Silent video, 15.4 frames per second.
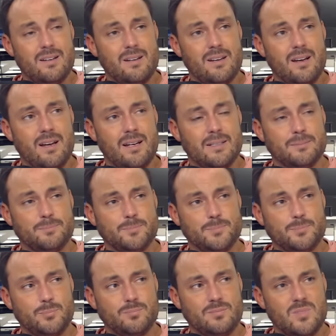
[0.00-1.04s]
You
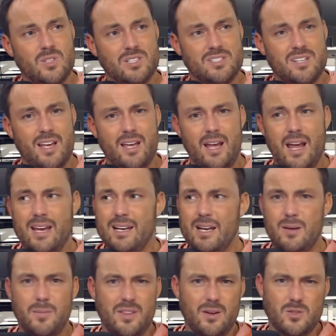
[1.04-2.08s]
lost to
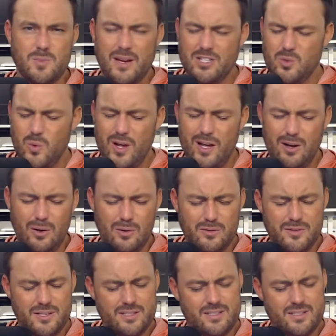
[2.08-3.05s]
A&M, I think it was by 12.